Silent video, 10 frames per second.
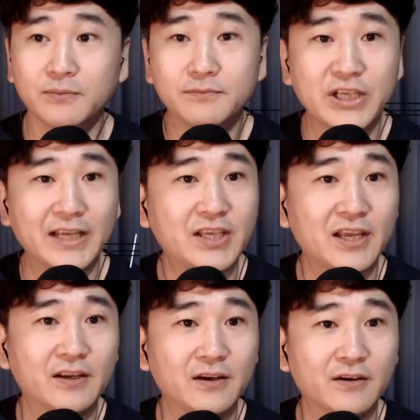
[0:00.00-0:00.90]

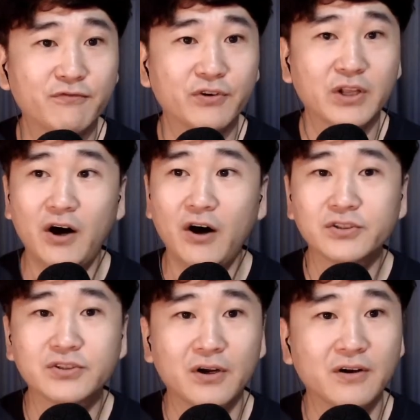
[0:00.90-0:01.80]
JHK here for the All
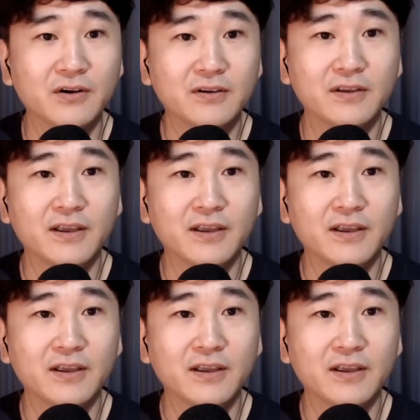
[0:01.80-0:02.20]
Star,